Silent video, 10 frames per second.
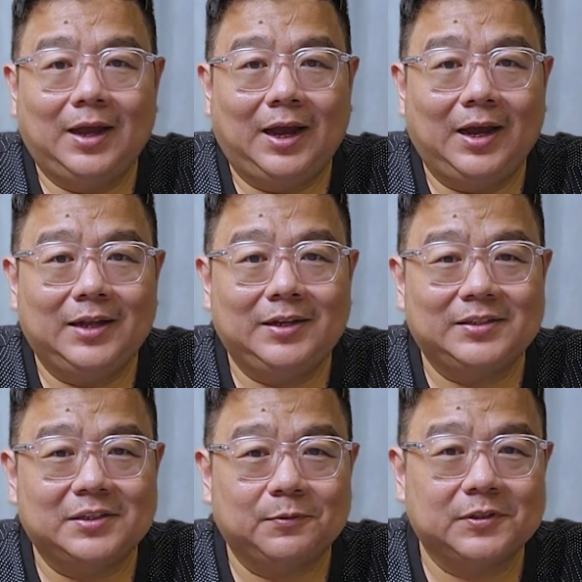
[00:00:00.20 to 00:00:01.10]
Hi,
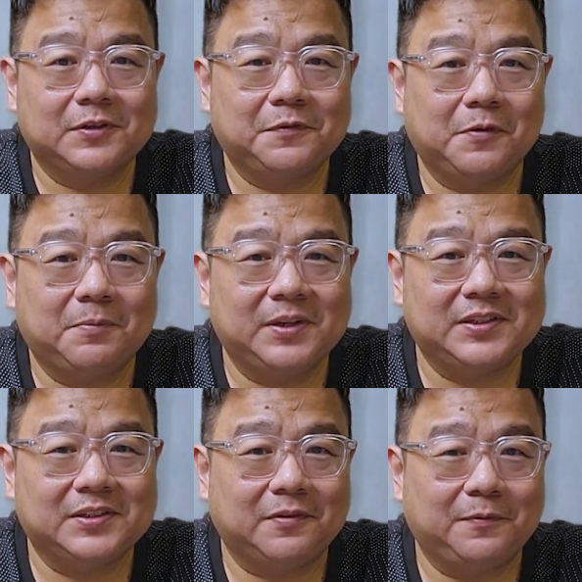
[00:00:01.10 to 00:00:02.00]
this is Wilson from
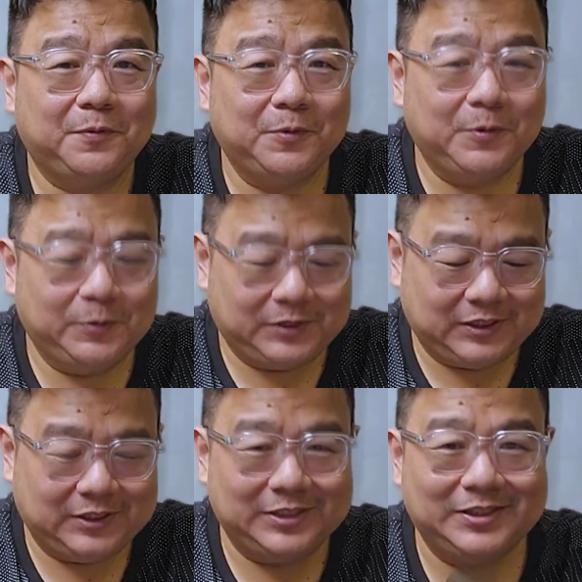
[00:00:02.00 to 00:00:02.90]
Places and
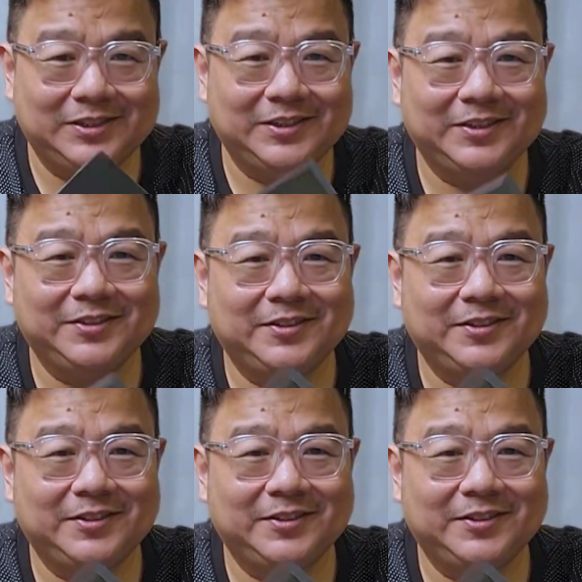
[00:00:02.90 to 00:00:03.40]
Foods.